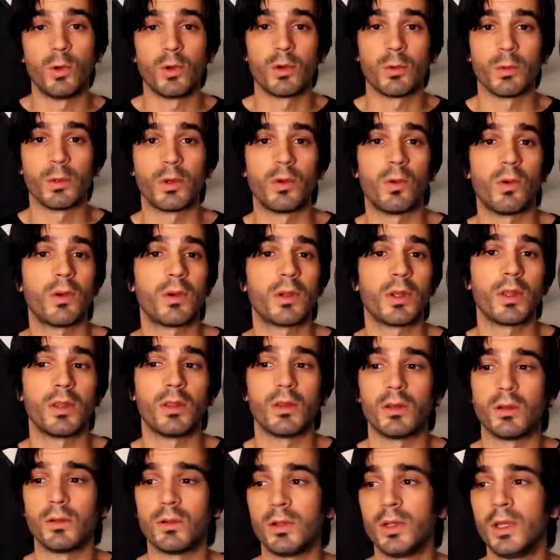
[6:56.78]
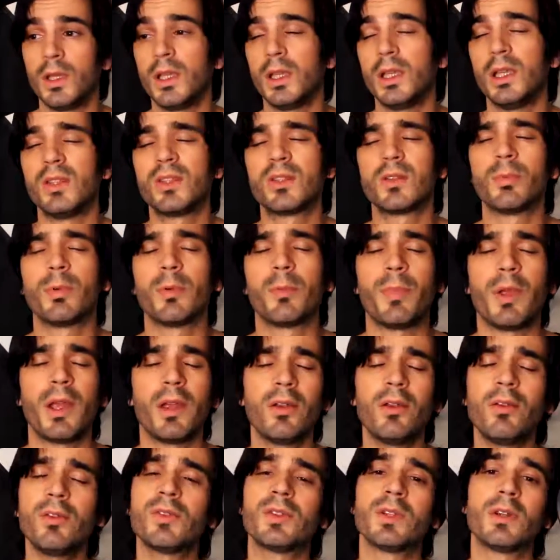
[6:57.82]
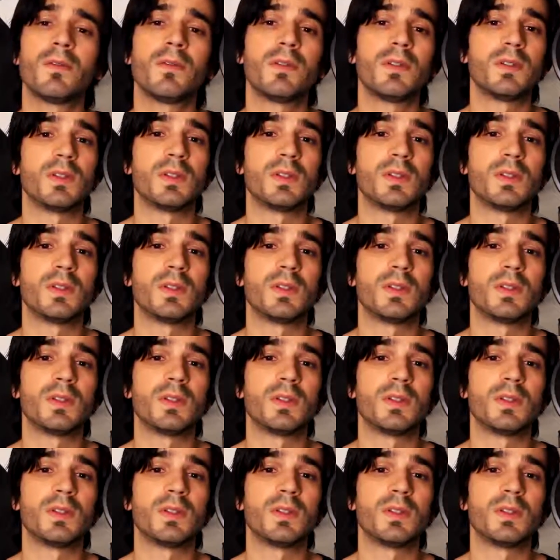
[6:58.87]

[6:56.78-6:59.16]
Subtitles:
vocal recording, though, is to prepare yourself